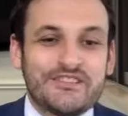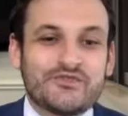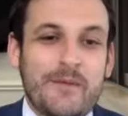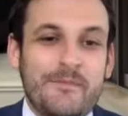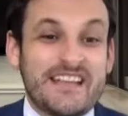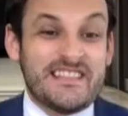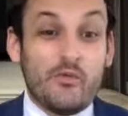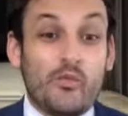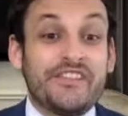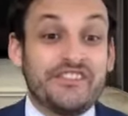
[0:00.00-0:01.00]
describe it as
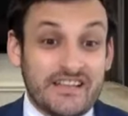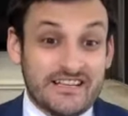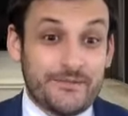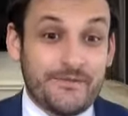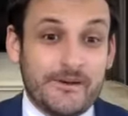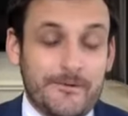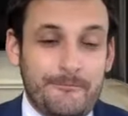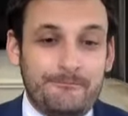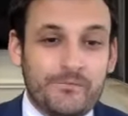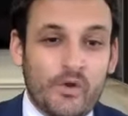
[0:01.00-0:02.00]
a wanderlust feel.
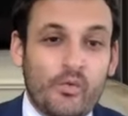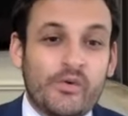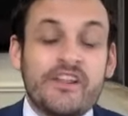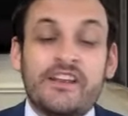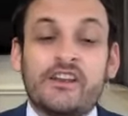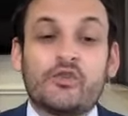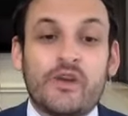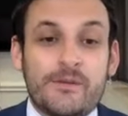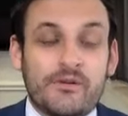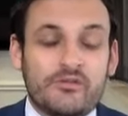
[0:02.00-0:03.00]
We're in an
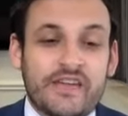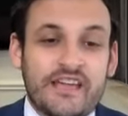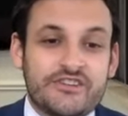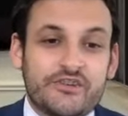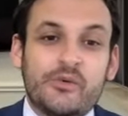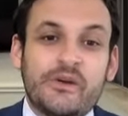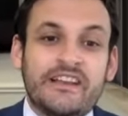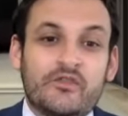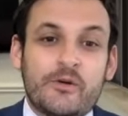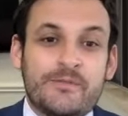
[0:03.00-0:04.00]
incredible location and we
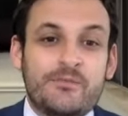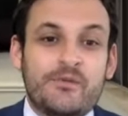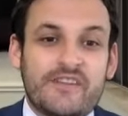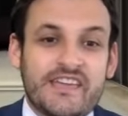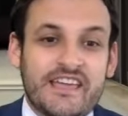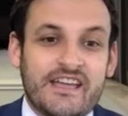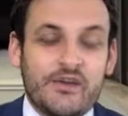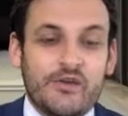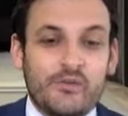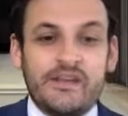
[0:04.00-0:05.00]
live where people
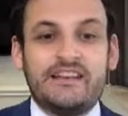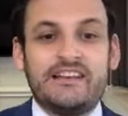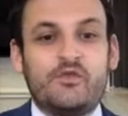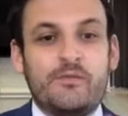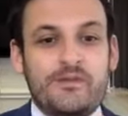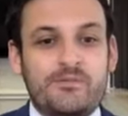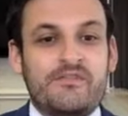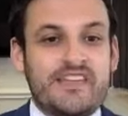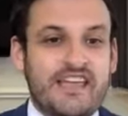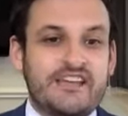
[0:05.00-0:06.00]

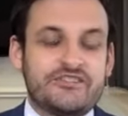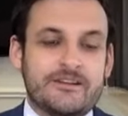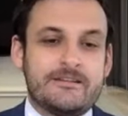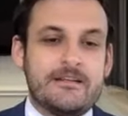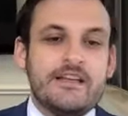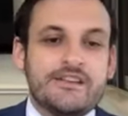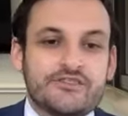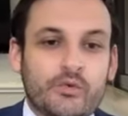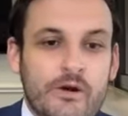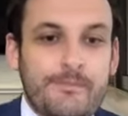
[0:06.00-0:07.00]
vacation.
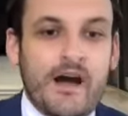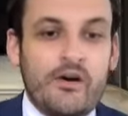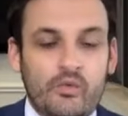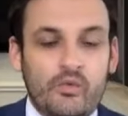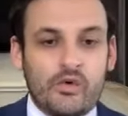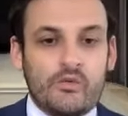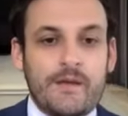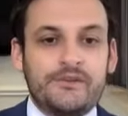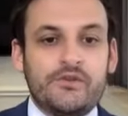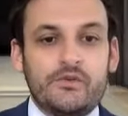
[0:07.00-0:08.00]
So we're
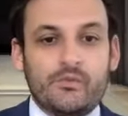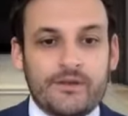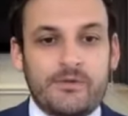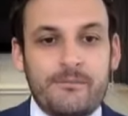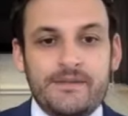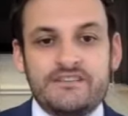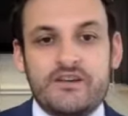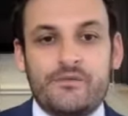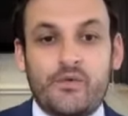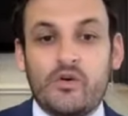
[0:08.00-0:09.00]
right between West Palm Beach
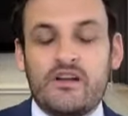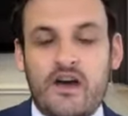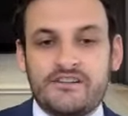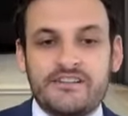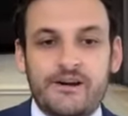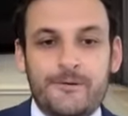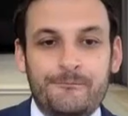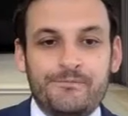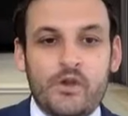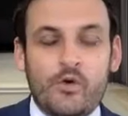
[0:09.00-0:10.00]
and Fort Lauderdale.
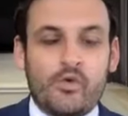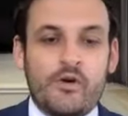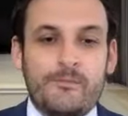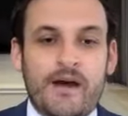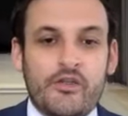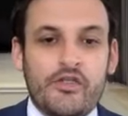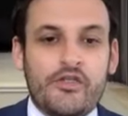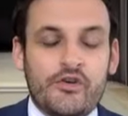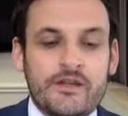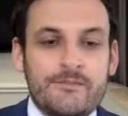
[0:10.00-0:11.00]
We're about
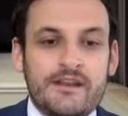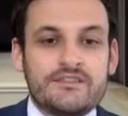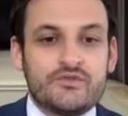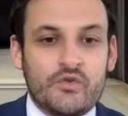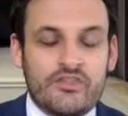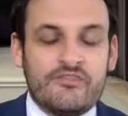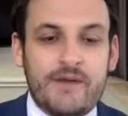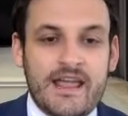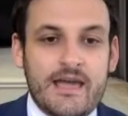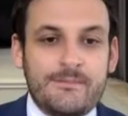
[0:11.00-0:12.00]
30 minutes north of
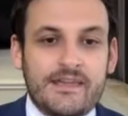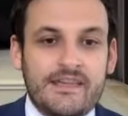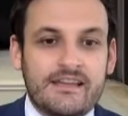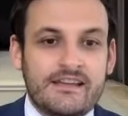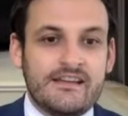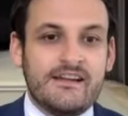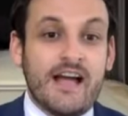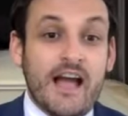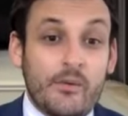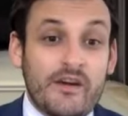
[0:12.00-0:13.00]
Miami.
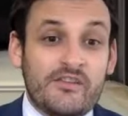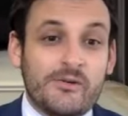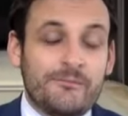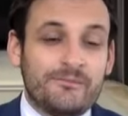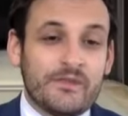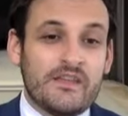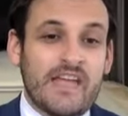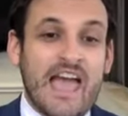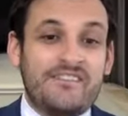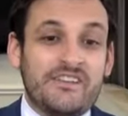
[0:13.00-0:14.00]
However,
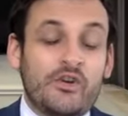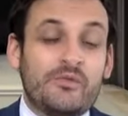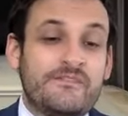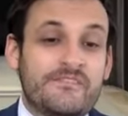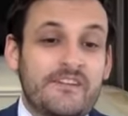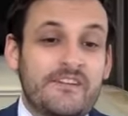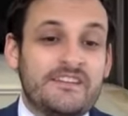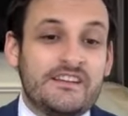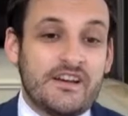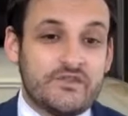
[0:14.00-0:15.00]
having over
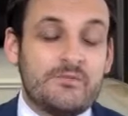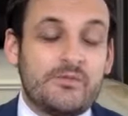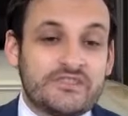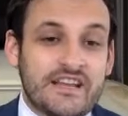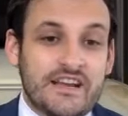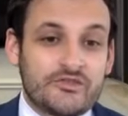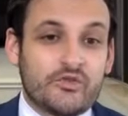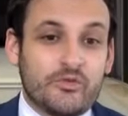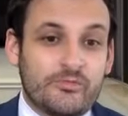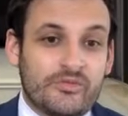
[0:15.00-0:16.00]
1,500
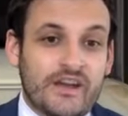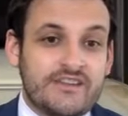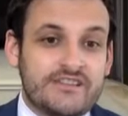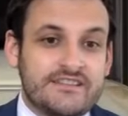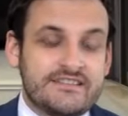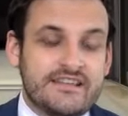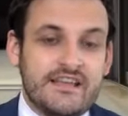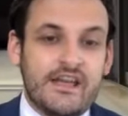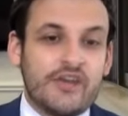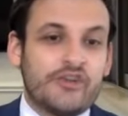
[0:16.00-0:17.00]
multinational corporations,
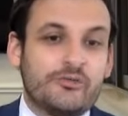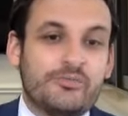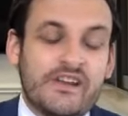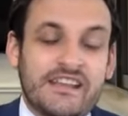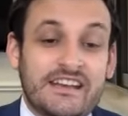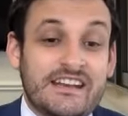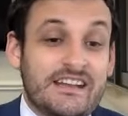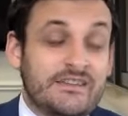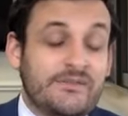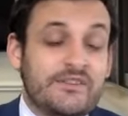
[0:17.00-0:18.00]
you're bringing in
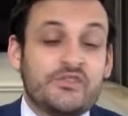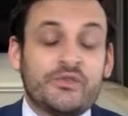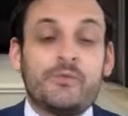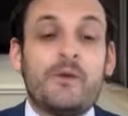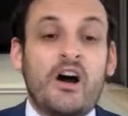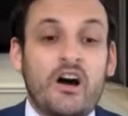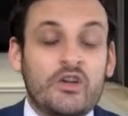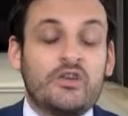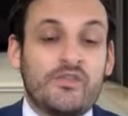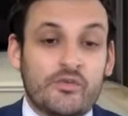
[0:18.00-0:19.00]
individuals from
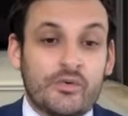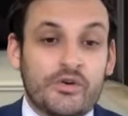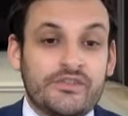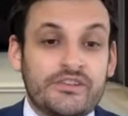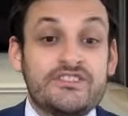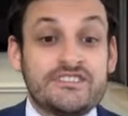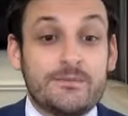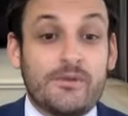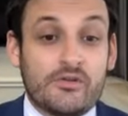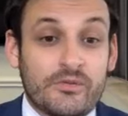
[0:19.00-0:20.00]
all over the world just to
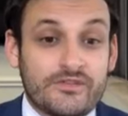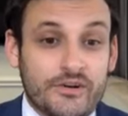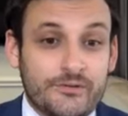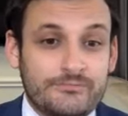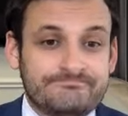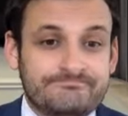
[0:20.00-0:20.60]
Boca Raton.